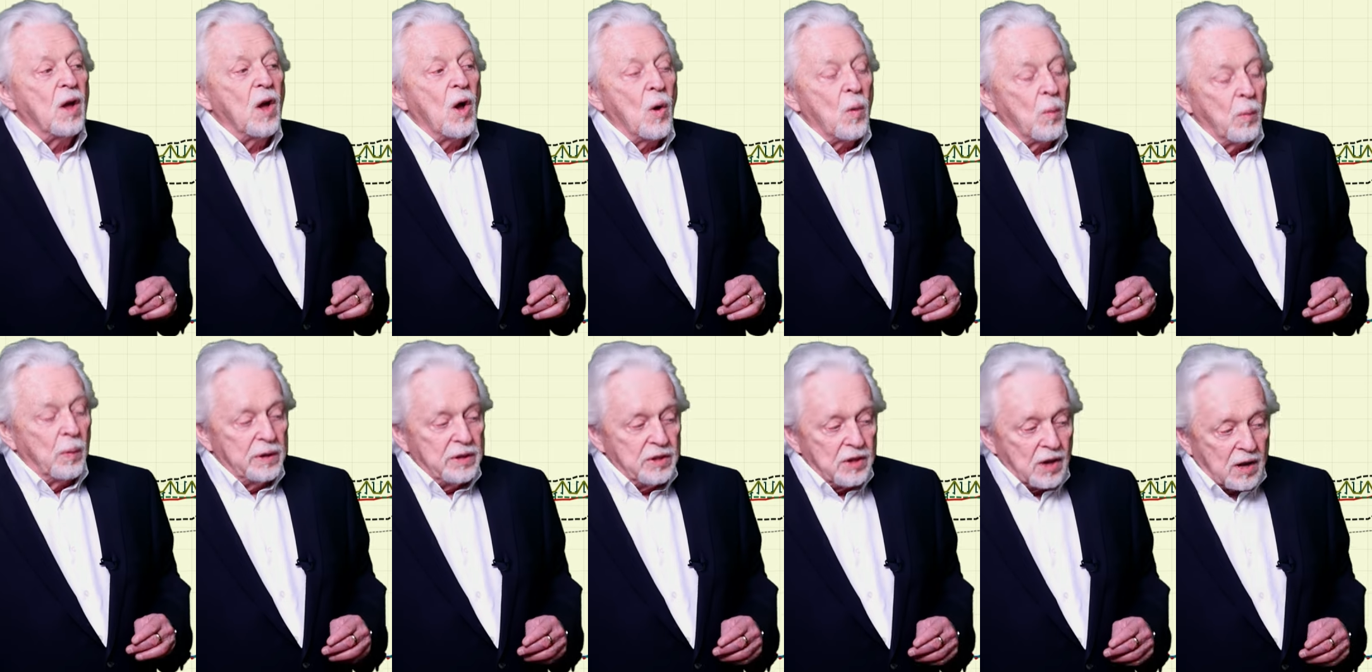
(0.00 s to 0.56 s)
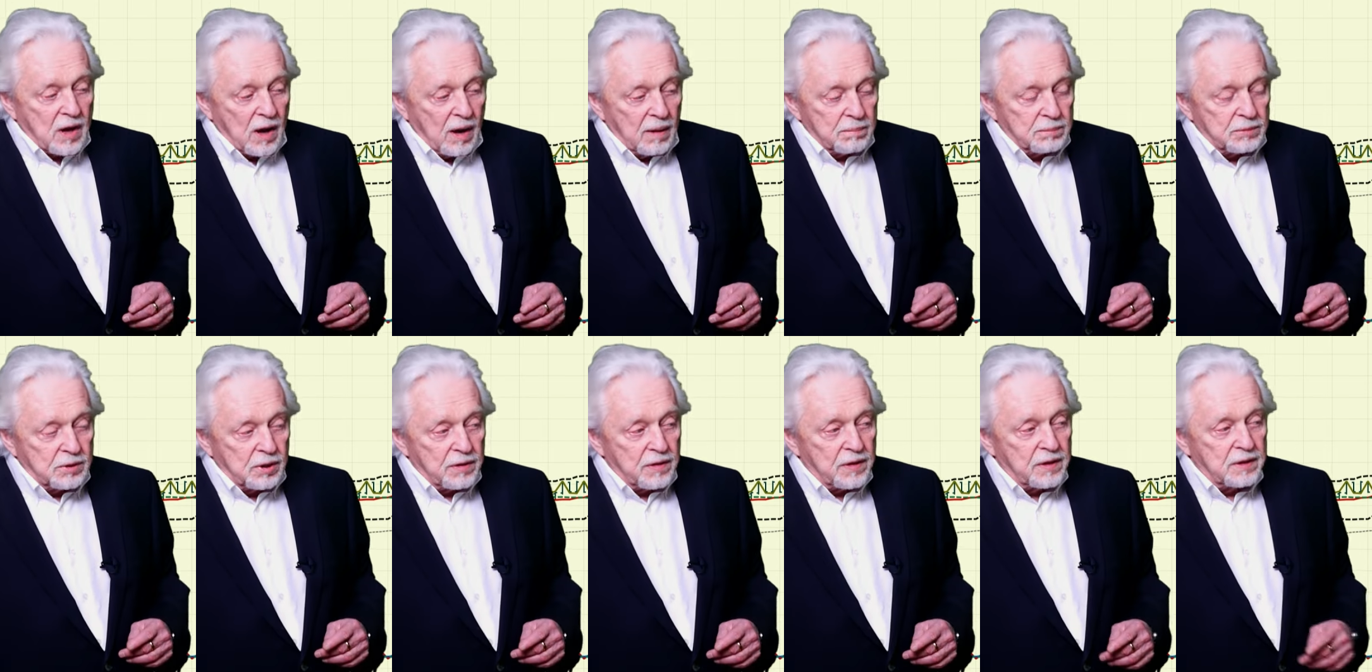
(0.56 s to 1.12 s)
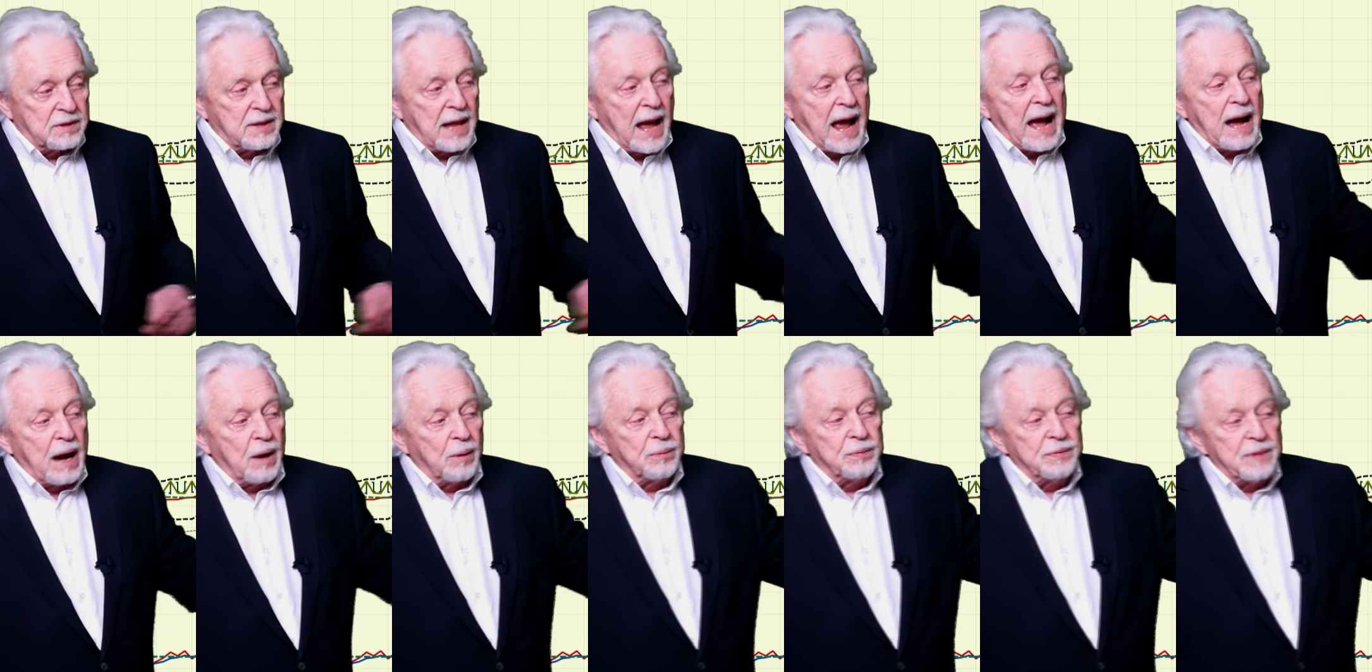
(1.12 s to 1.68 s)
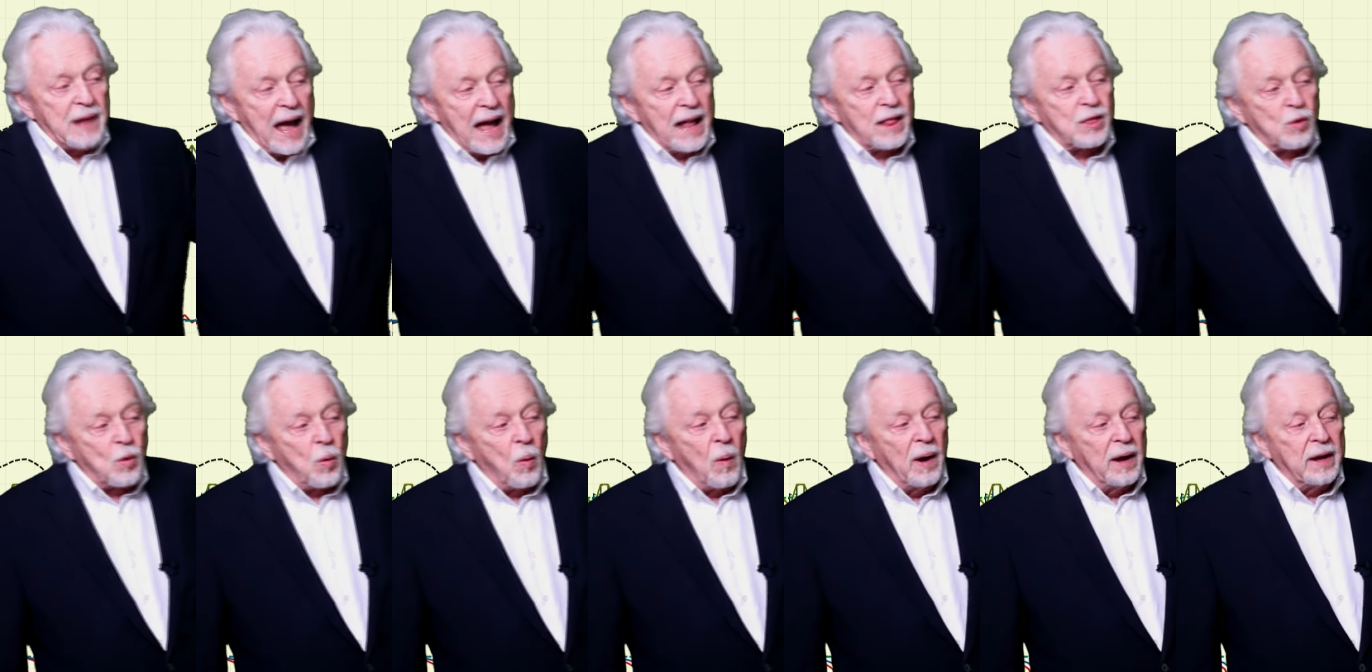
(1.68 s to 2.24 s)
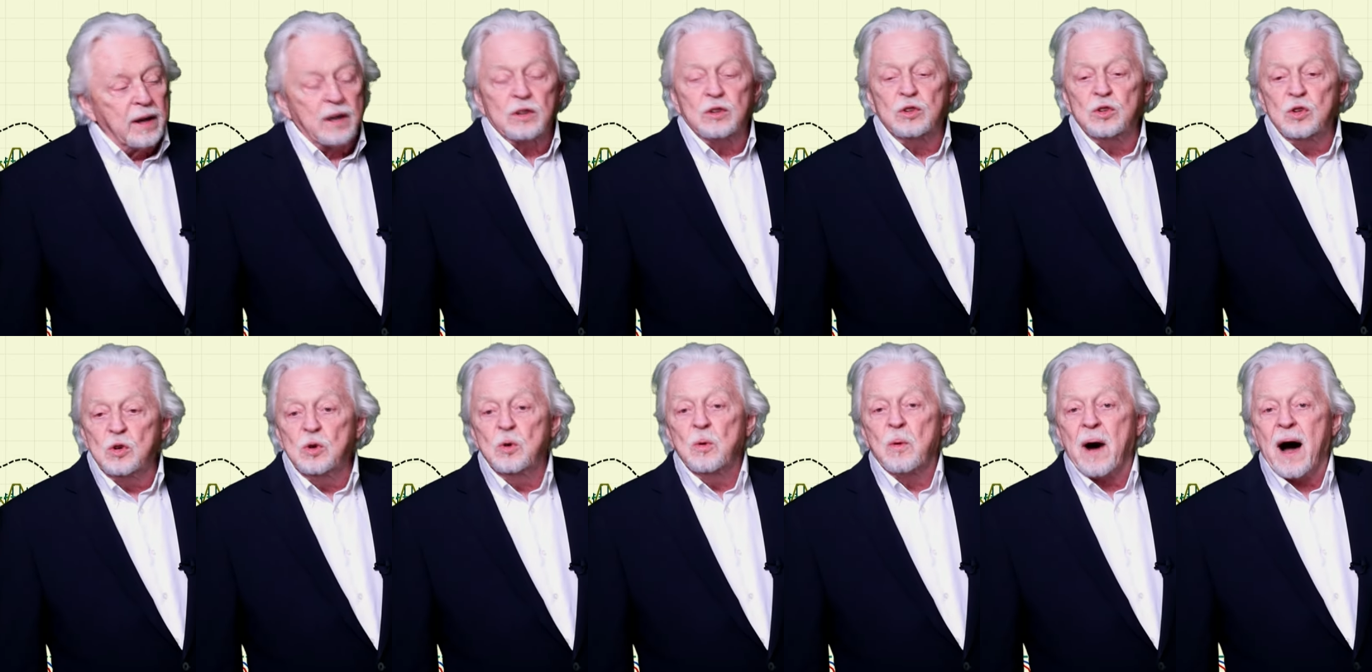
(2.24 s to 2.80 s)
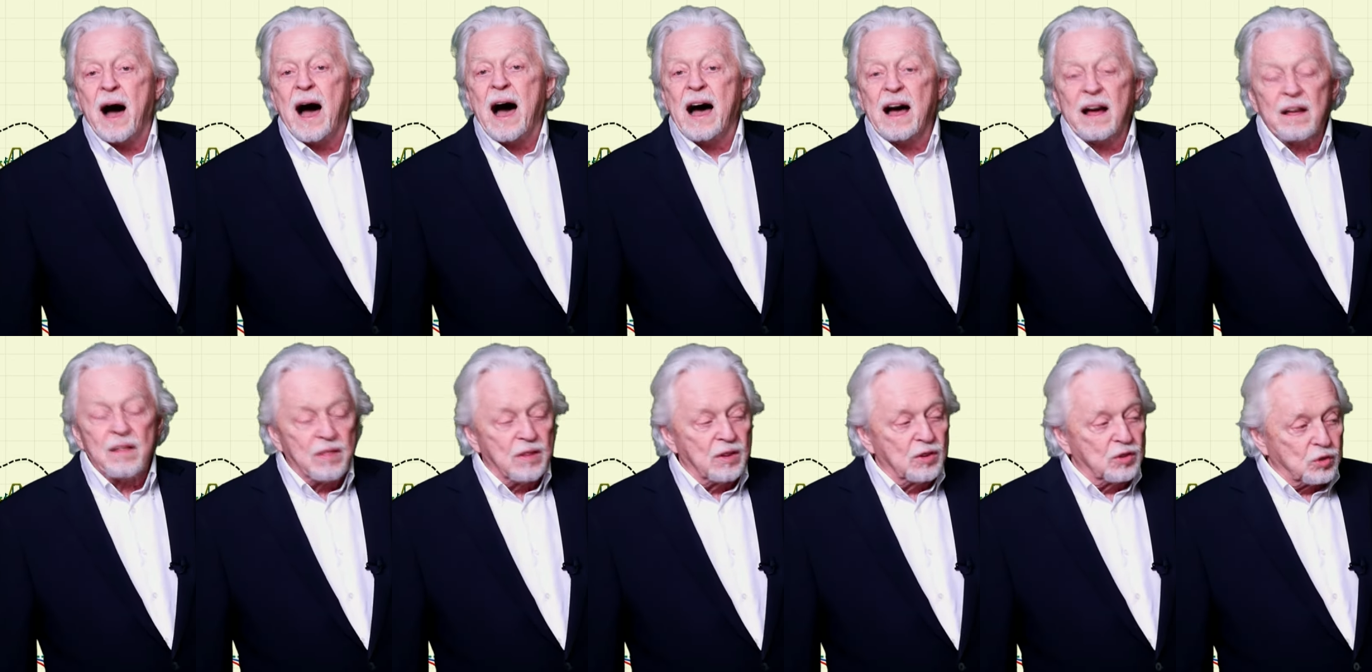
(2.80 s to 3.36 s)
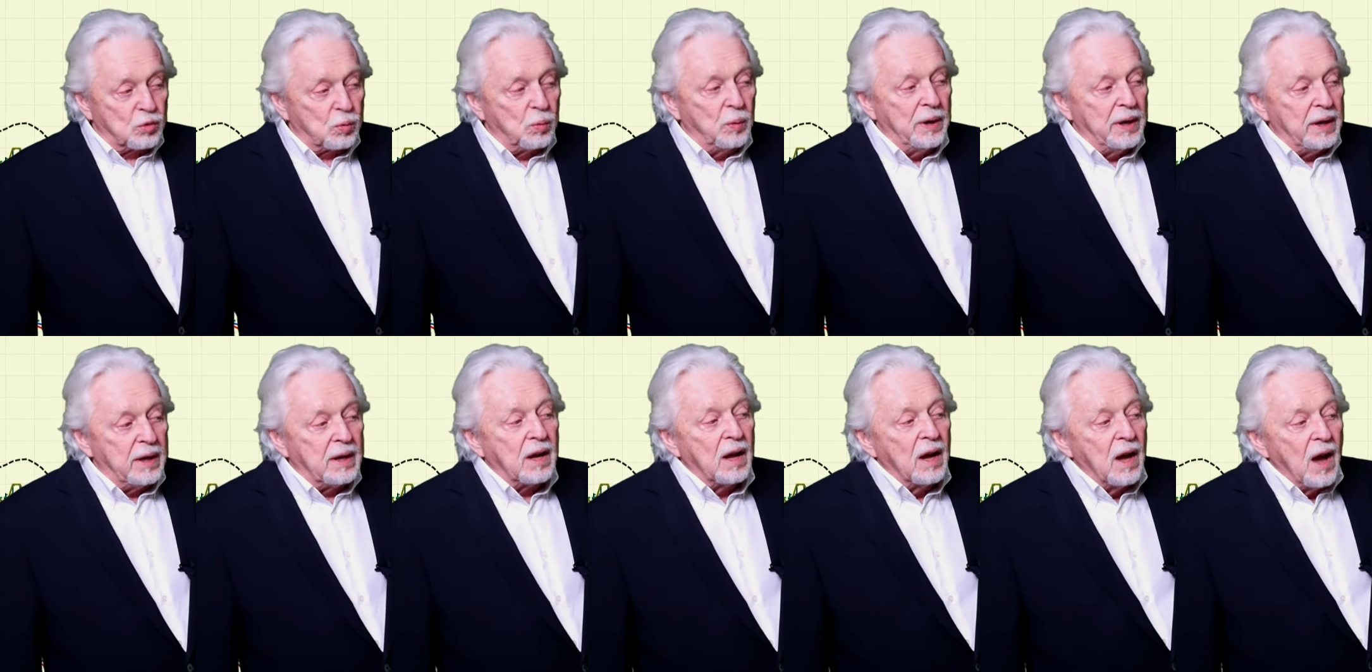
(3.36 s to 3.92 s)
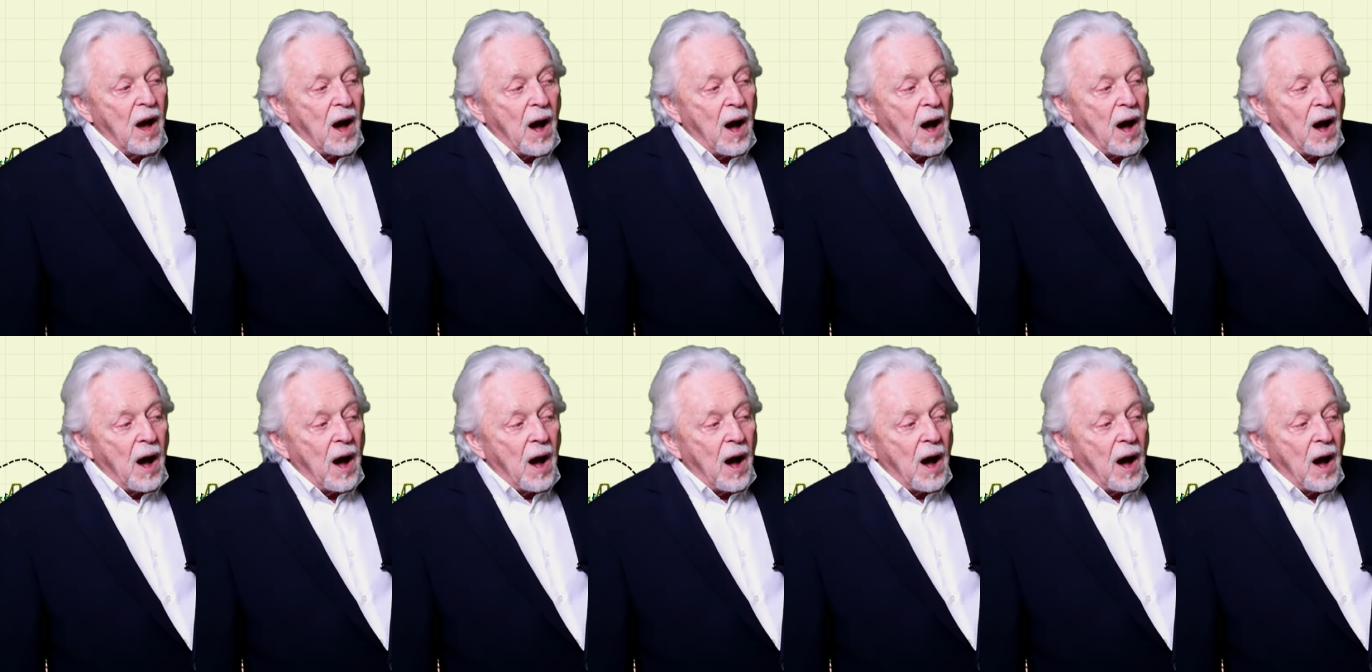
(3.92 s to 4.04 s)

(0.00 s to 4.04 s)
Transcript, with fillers: When you come to the Dow, not quite a new high this week,